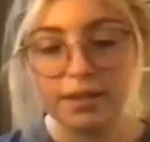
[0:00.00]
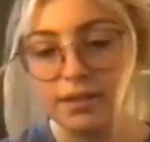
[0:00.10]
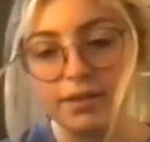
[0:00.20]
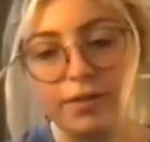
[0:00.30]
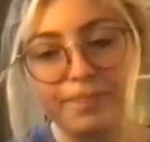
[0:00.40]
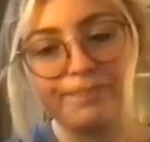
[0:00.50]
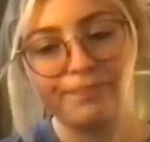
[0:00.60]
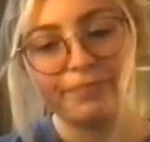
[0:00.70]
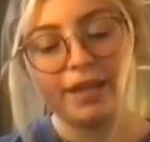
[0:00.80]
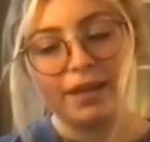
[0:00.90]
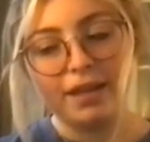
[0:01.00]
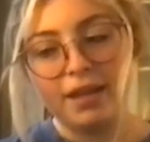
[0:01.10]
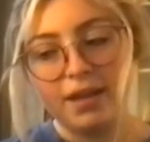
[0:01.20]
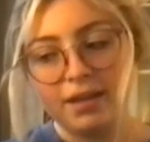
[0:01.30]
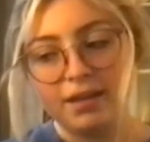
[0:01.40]
So
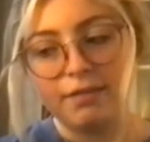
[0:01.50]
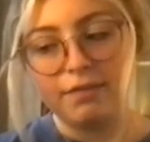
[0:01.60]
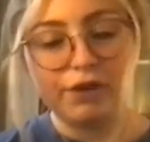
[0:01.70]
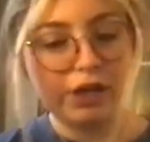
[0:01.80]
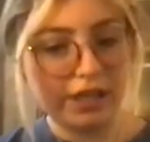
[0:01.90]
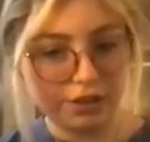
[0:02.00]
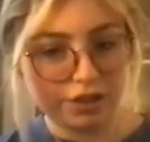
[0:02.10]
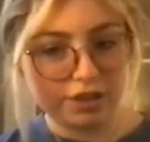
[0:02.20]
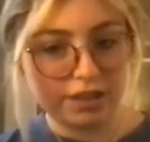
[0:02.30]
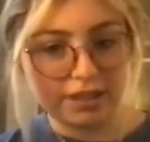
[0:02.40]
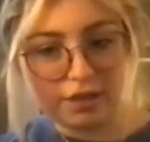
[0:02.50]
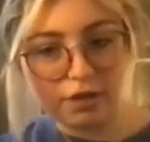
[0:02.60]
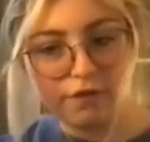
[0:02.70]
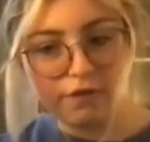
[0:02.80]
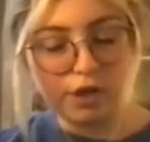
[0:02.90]
they've been very interesting
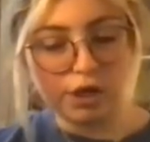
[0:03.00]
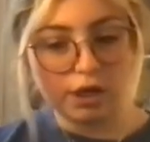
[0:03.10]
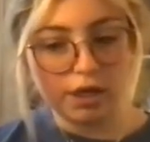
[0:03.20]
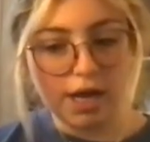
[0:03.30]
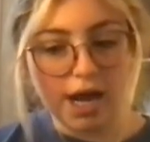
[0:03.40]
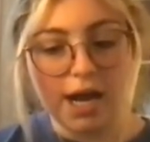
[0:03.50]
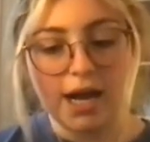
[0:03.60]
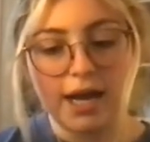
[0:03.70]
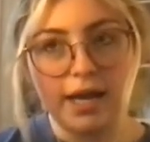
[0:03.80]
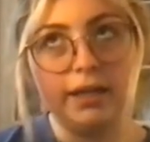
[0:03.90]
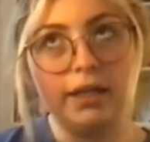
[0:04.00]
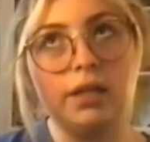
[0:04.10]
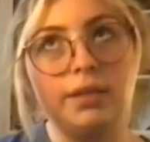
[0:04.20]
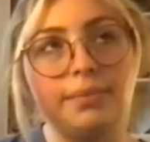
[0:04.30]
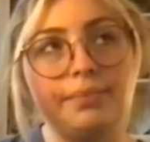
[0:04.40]
so far.
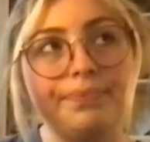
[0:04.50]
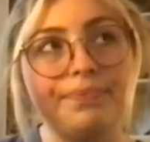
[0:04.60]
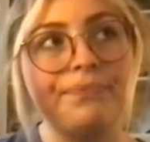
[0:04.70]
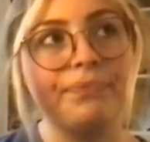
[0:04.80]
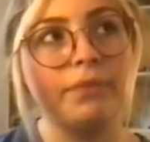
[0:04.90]
I'm